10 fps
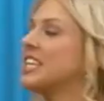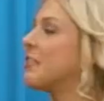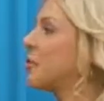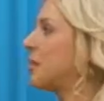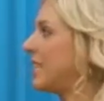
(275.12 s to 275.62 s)

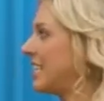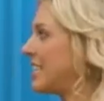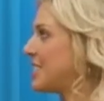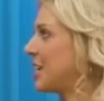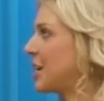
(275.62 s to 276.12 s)
never been
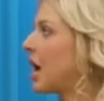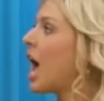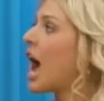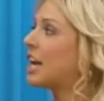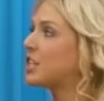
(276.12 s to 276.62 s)
easier.
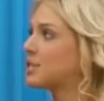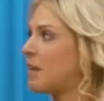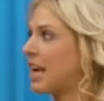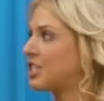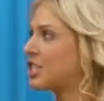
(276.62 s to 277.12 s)
I just
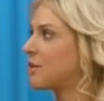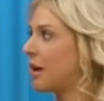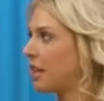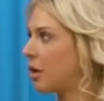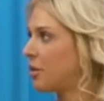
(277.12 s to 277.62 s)
match it to my
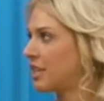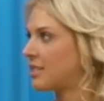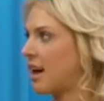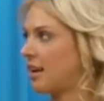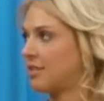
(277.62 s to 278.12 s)
clothing
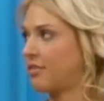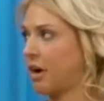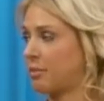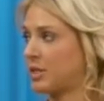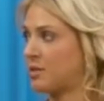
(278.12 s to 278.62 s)
size. If
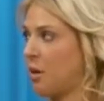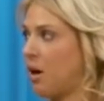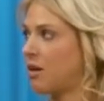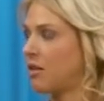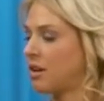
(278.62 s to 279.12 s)
I'm a
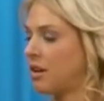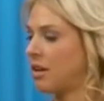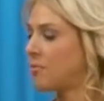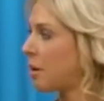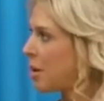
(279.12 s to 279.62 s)
small,
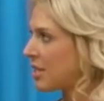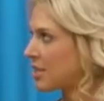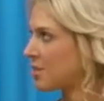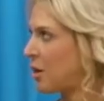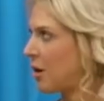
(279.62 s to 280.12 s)
my bra is a small.